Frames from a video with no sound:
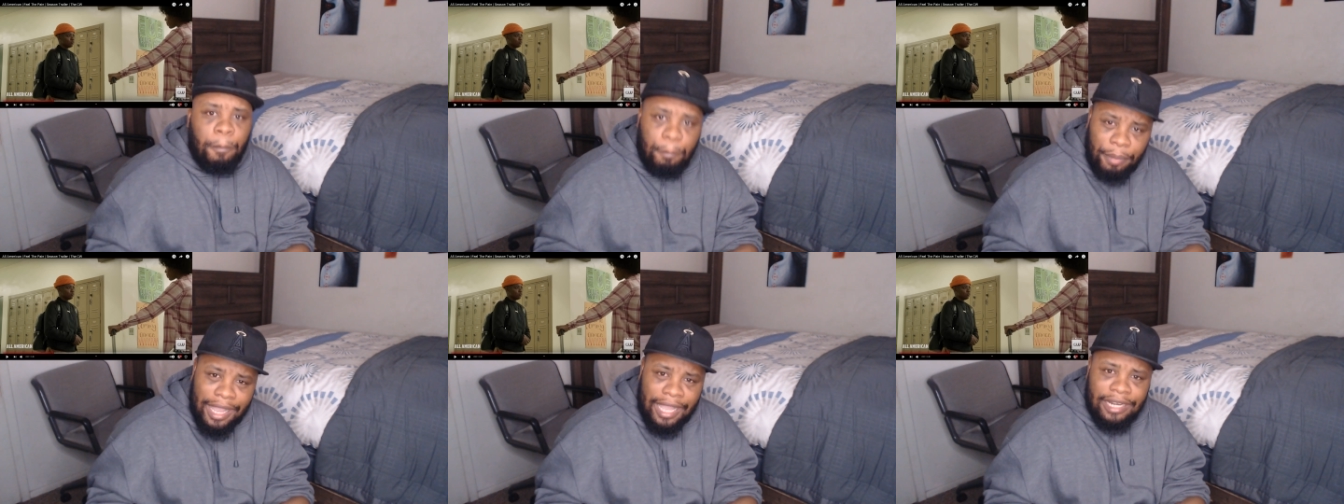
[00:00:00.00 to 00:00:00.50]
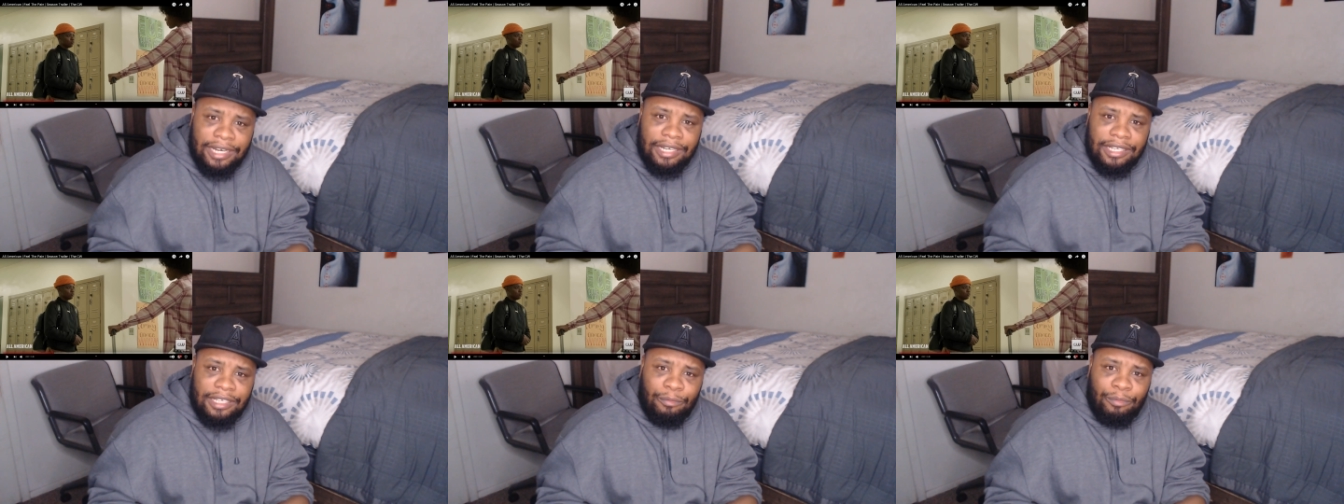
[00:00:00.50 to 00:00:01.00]
But
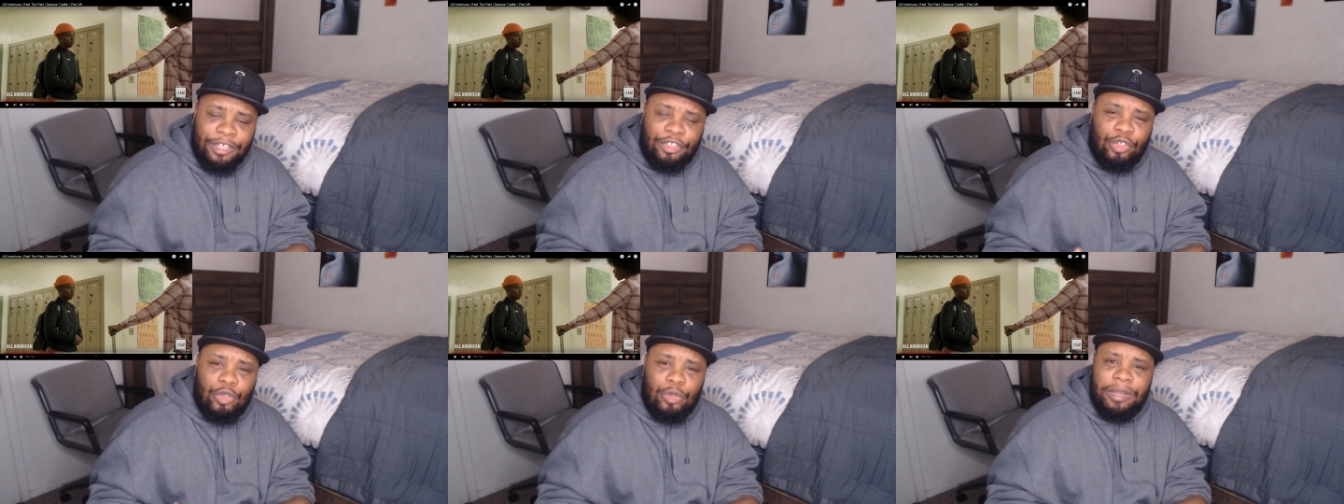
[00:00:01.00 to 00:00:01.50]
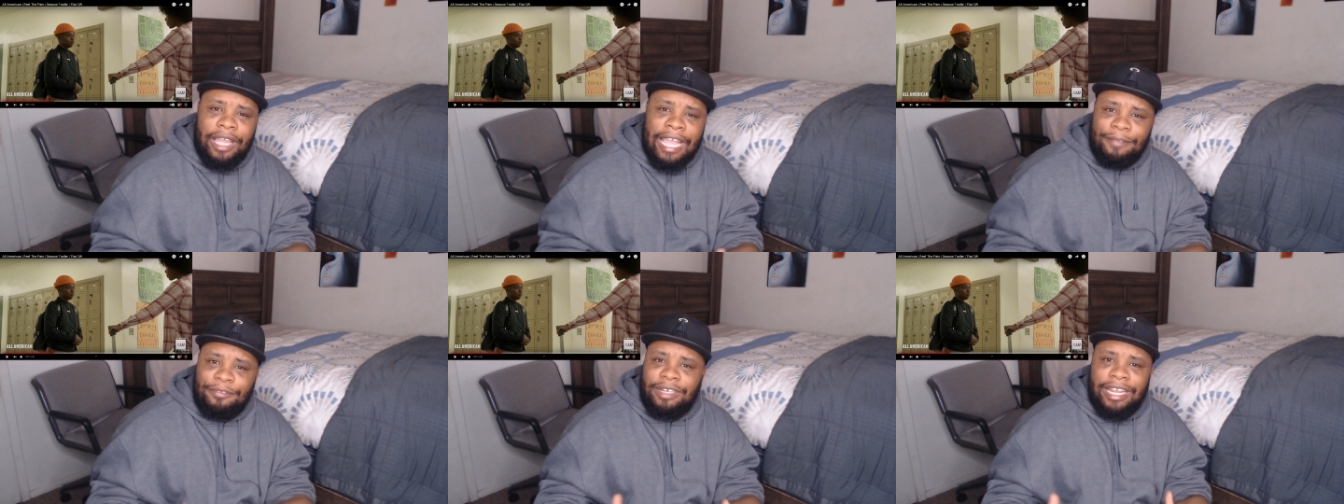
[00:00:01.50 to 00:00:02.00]
when Coop,
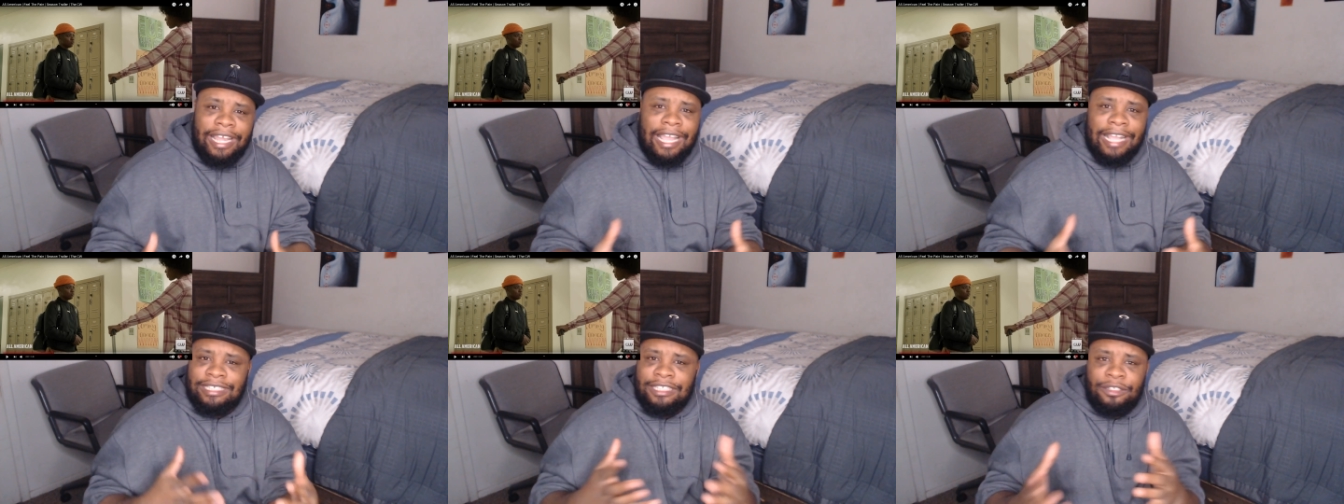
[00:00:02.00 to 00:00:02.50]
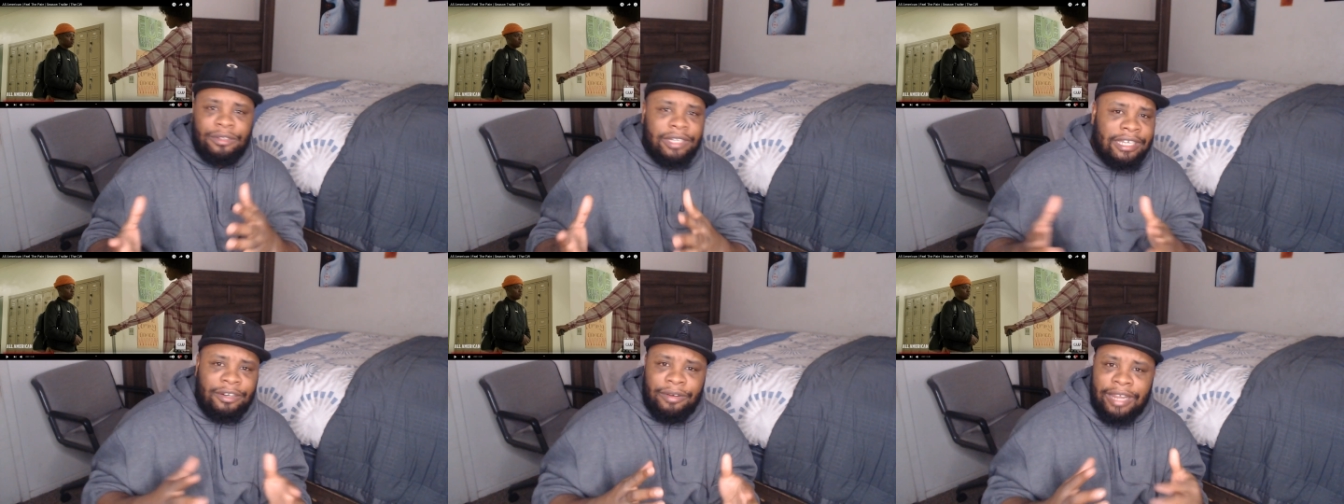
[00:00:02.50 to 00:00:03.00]
after they had their little
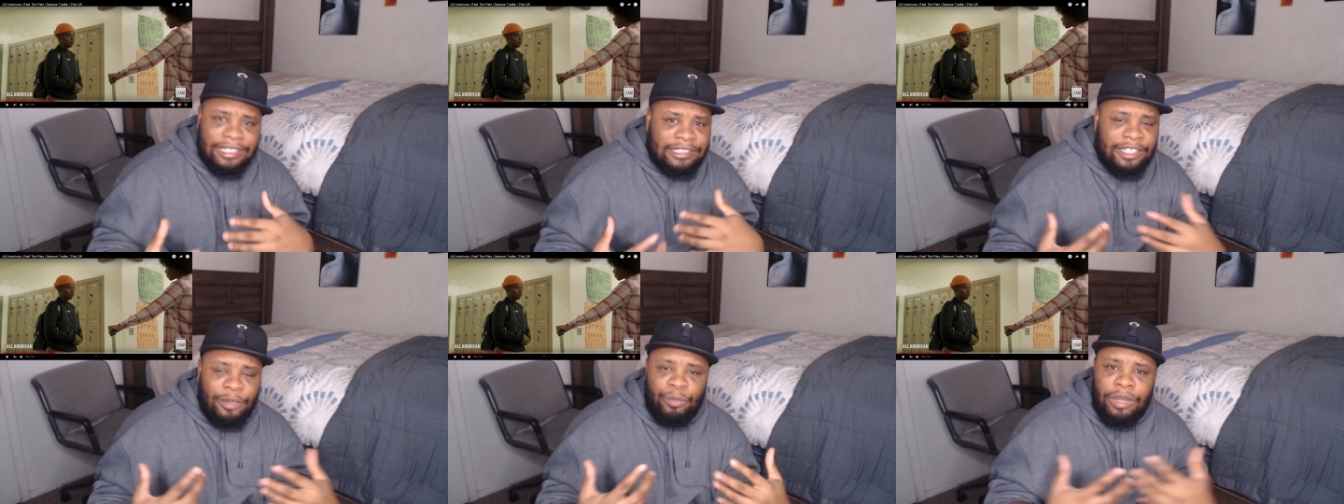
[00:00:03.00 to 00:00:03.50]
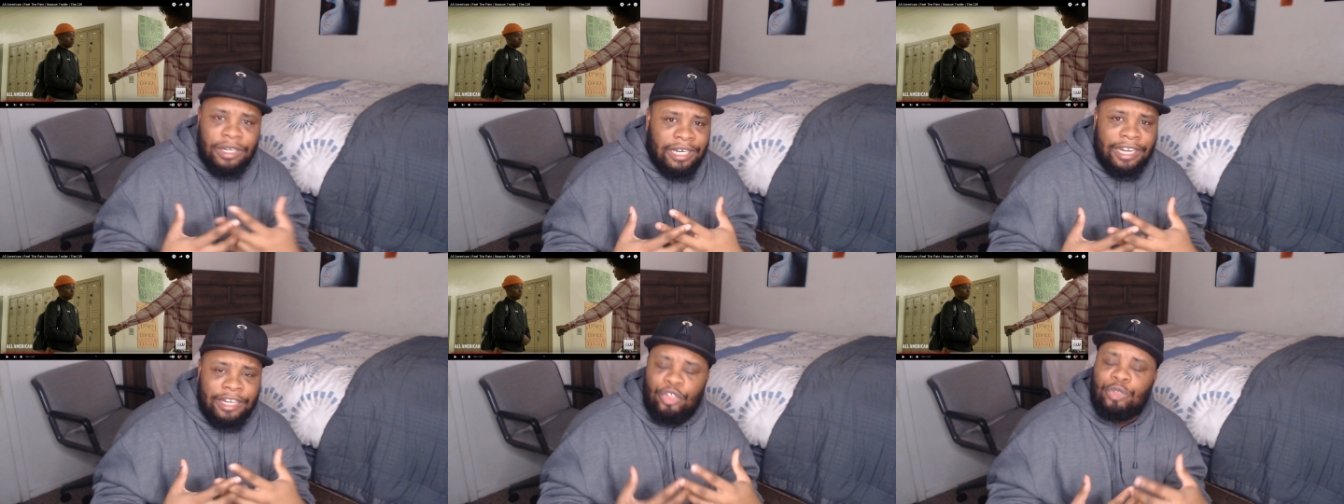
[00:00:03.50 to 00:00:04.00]
interaction and
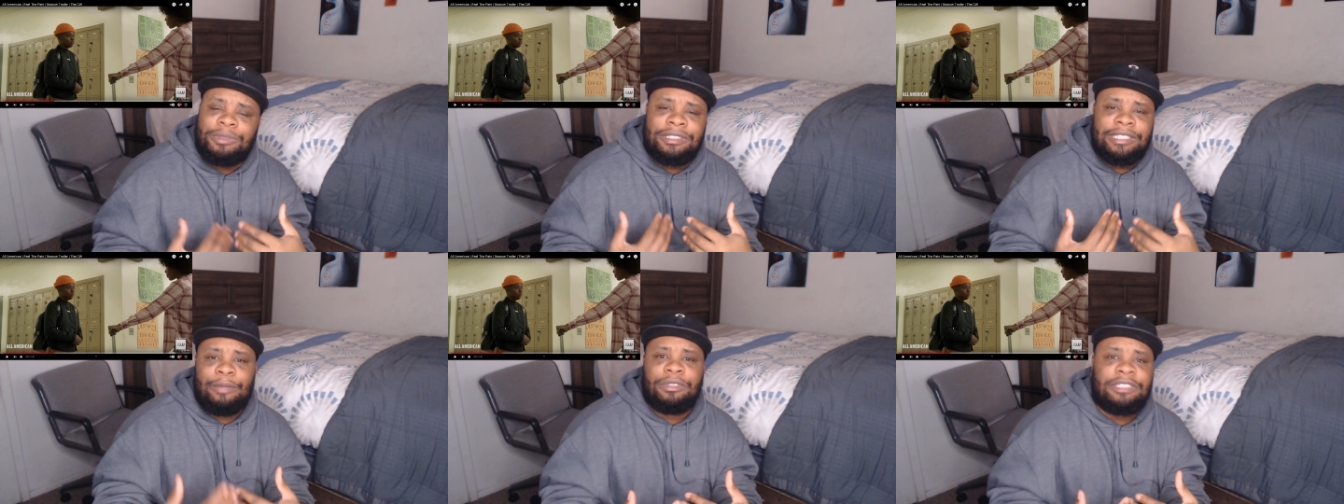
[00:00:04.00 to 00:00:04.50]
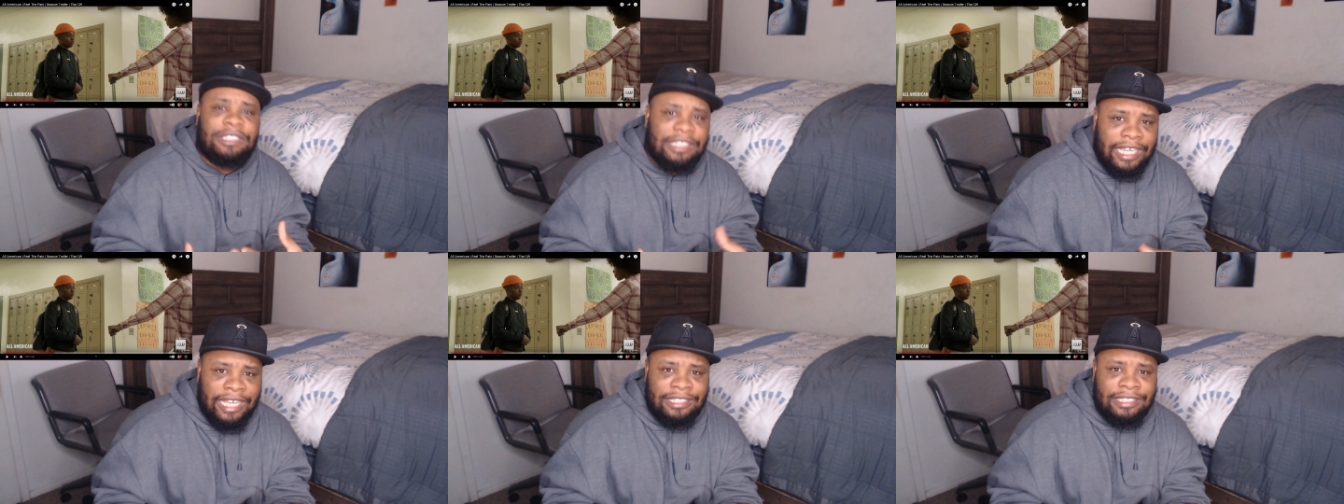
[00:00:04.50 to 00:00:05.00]
whatnot, and Coop said what she
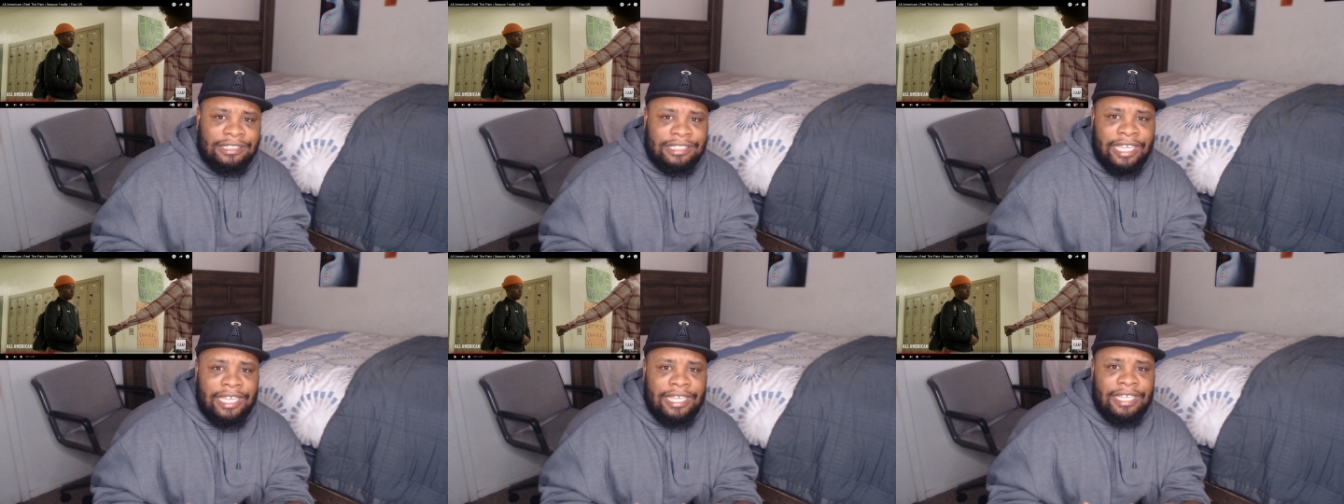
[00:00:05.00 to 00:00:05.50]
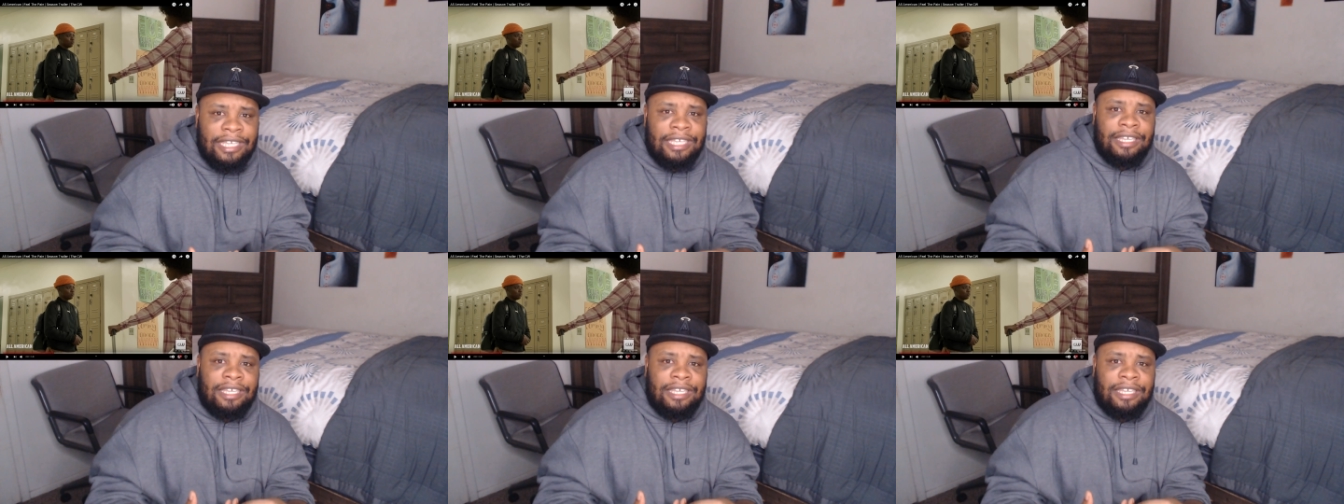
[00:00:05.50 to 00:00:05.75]
had to say,